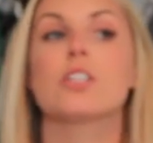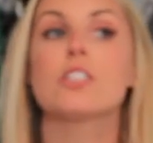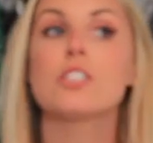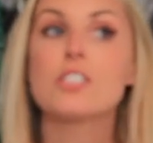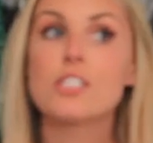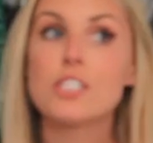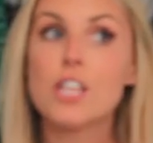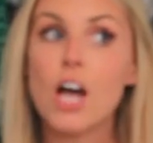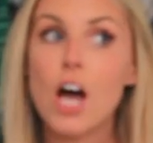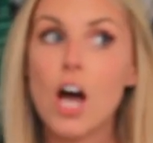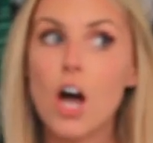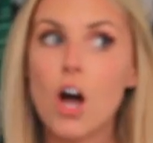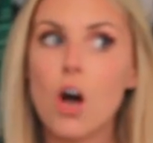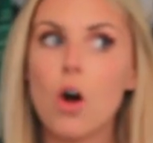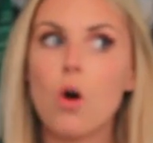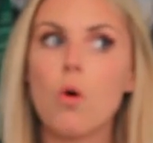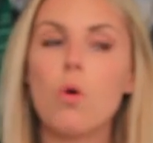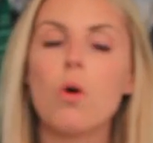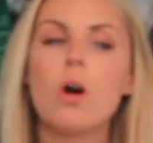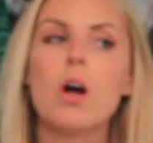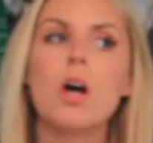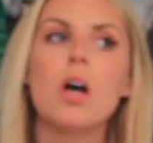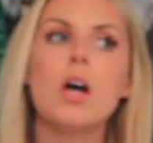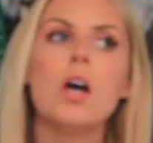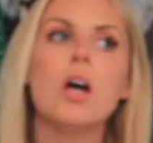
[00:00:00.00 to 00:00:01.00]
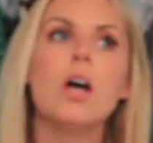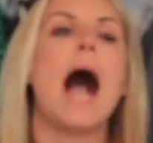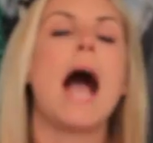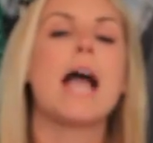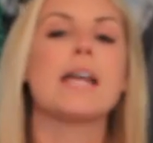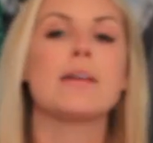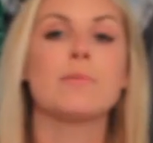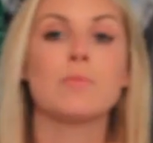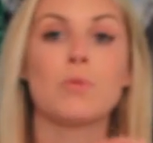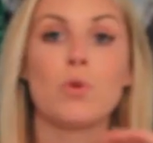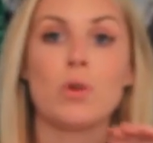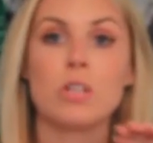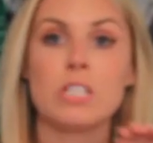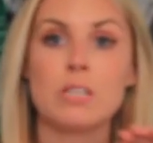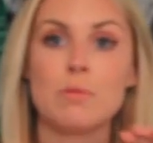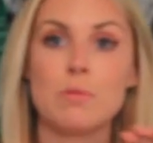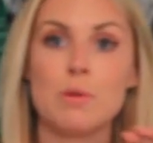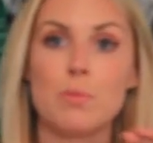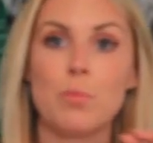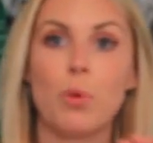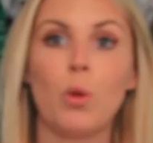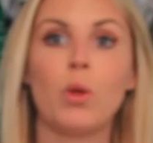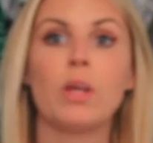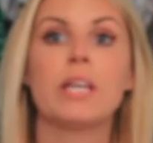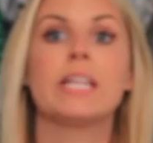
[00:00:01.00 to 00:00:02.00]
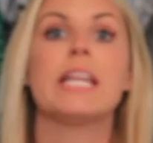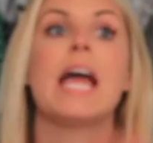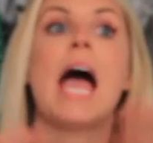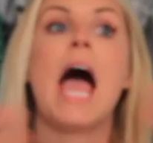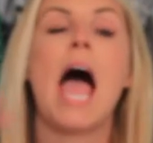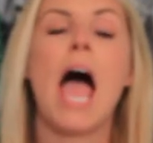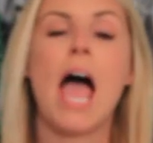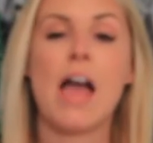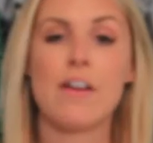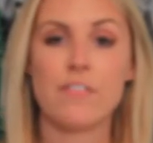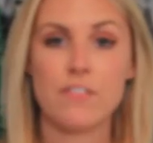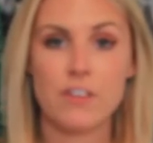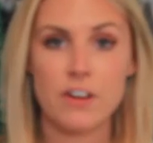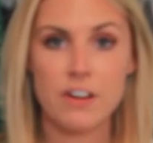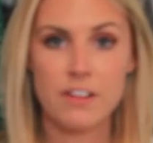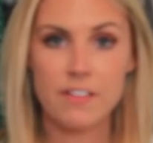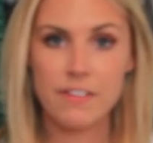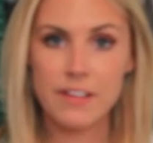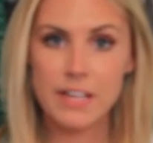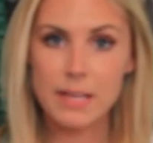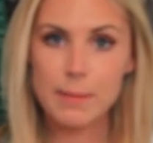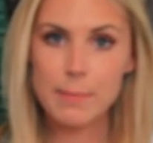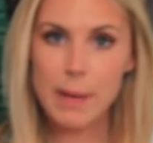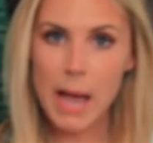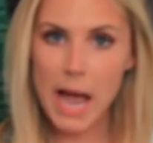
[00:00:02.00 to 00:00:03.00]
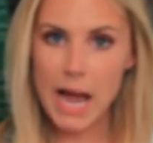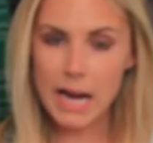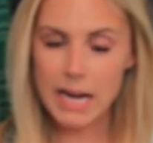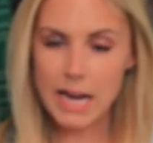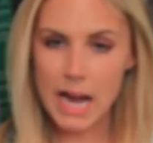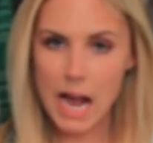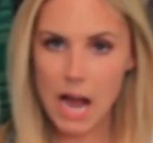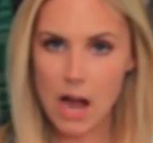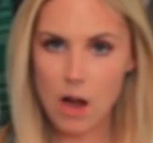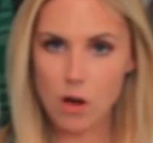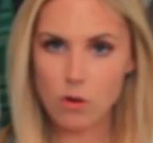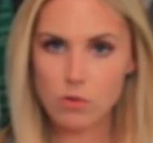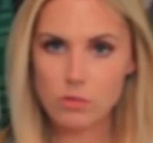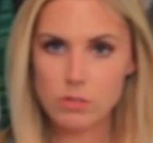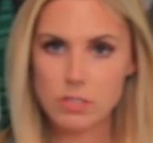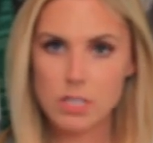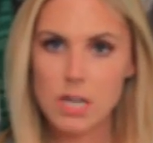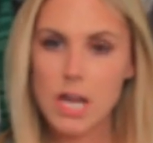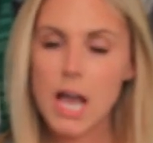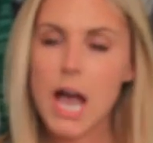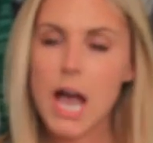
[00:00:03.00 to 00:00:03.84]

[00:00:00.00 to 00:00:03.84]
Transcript: So I am going to be pulling everything back out.